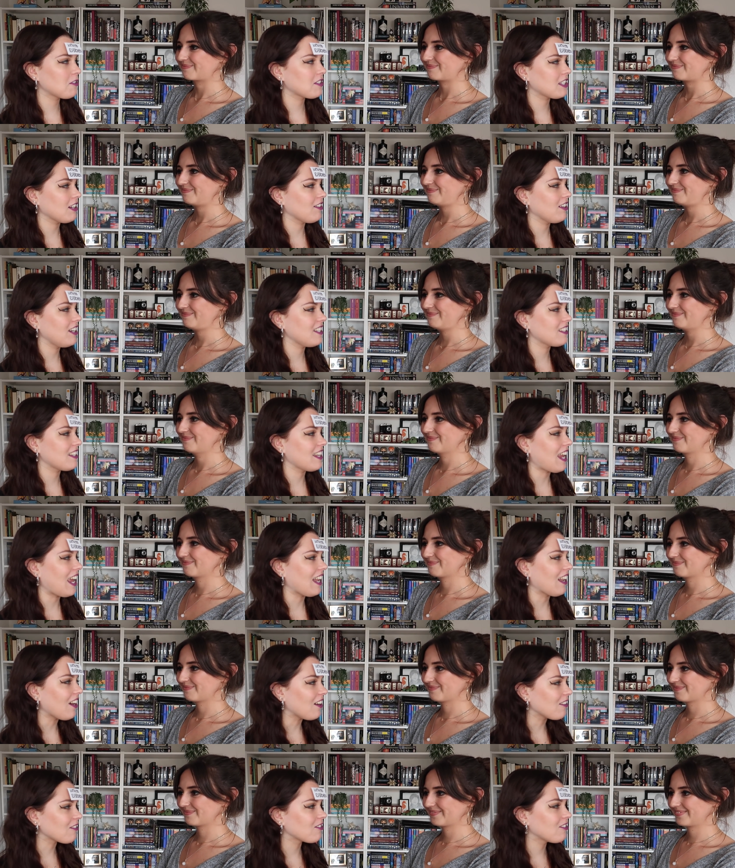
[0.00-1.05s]
Speaker 1: book series that
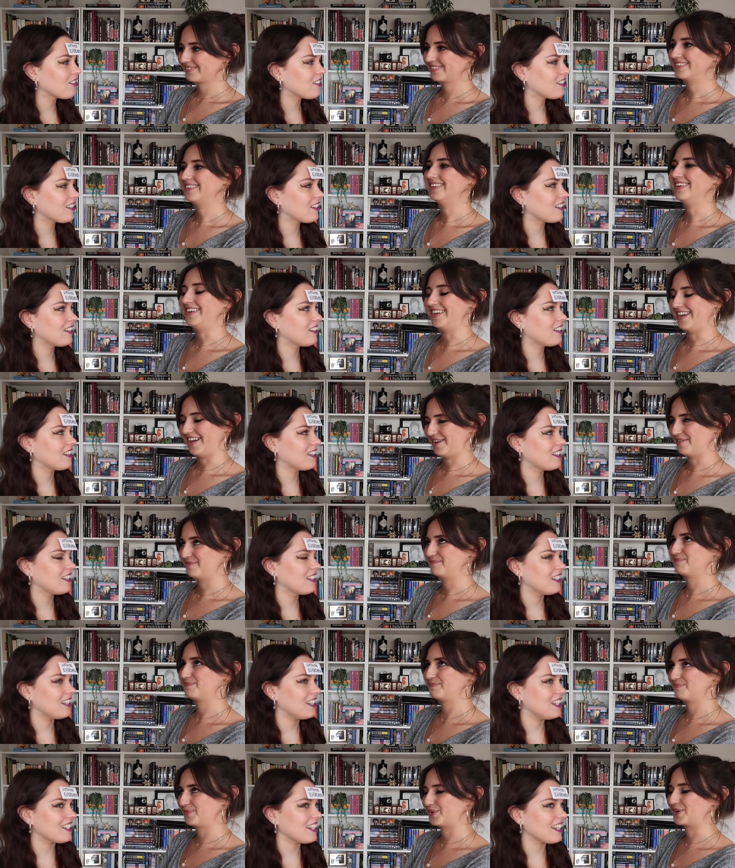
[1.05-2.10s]
I love? Yeah,
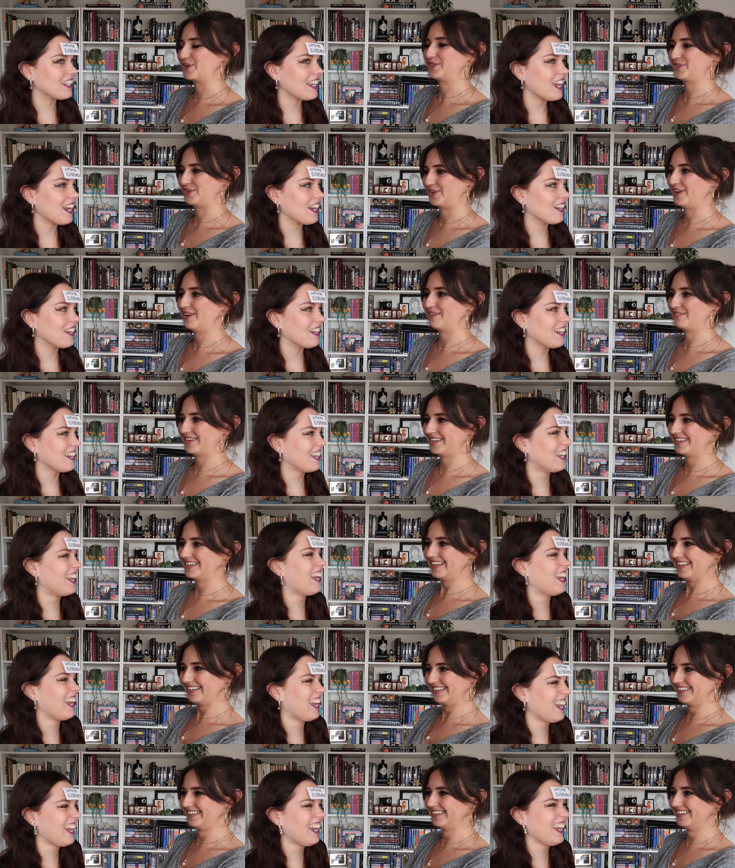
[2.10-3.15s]
Speaker 2: pretty sure you love
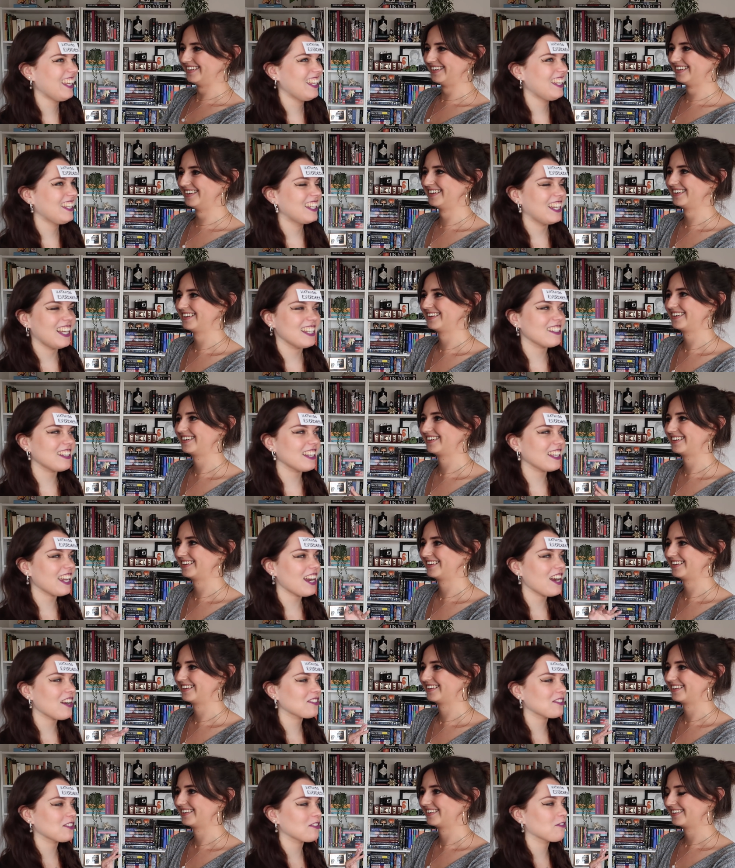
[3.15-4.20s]
it.
Speaker 1: Is it a
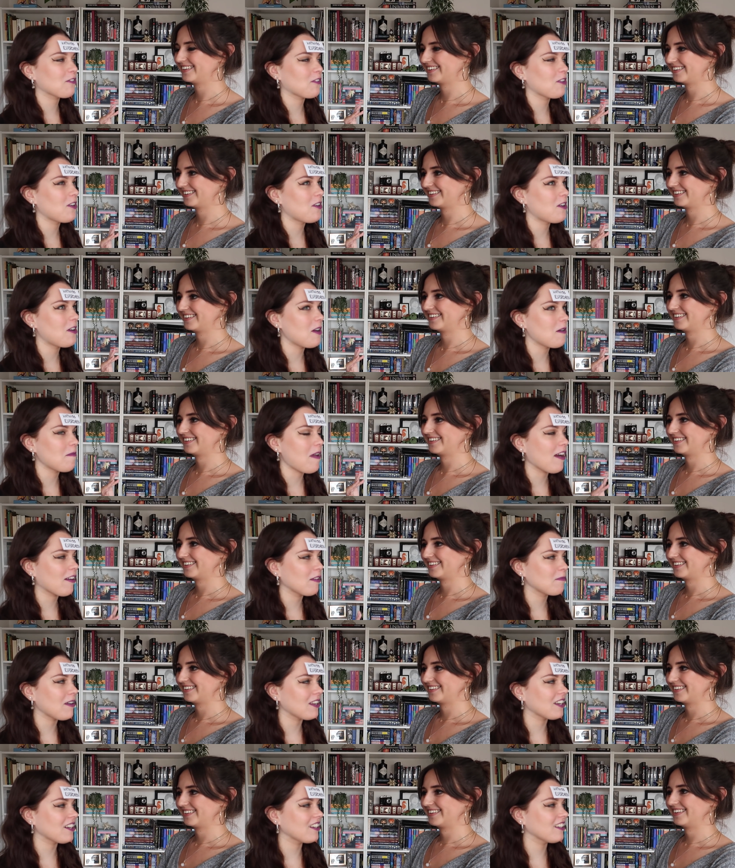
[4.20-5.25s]
character from
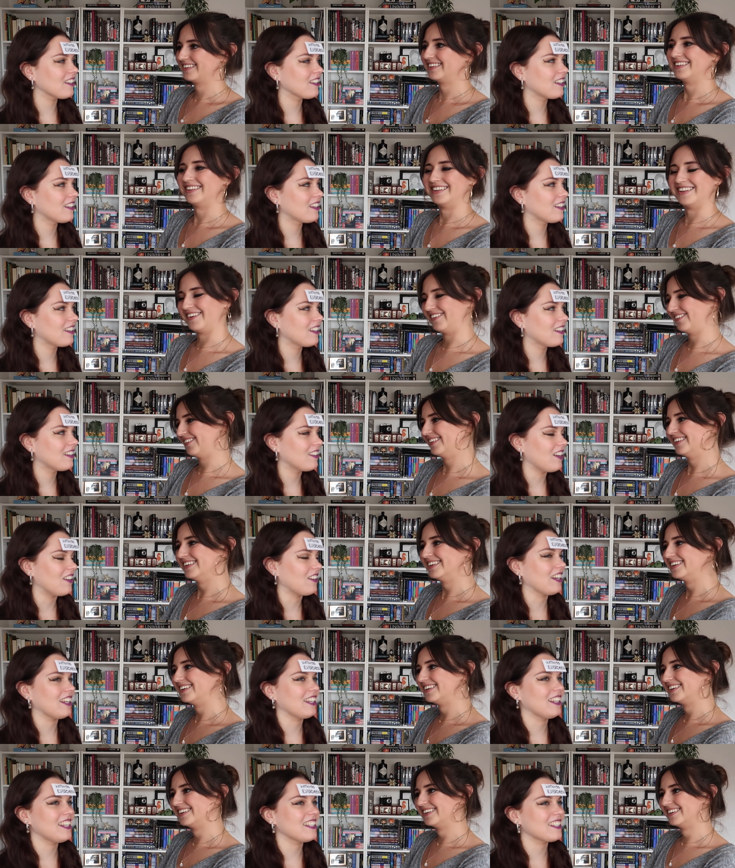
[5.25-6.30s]
Harry Potter? No.
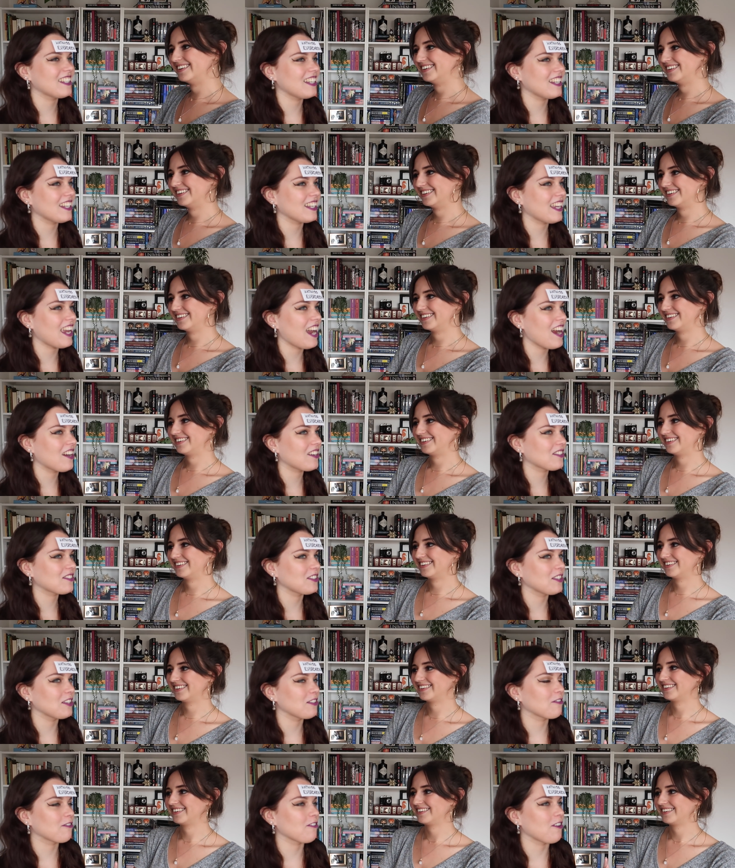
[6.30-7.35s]
Okay. Is it a
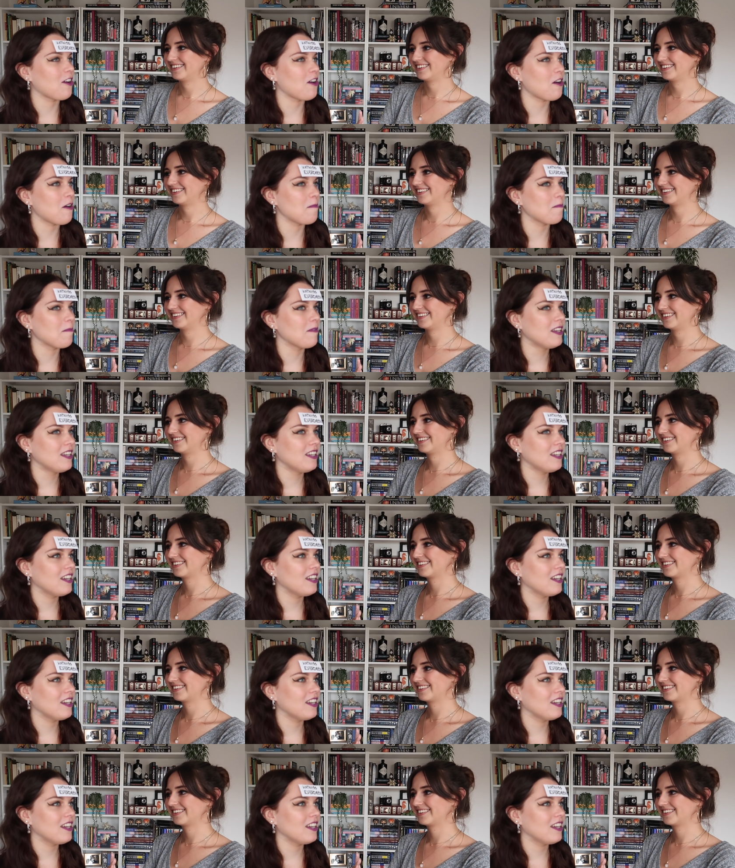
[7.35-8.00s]
character from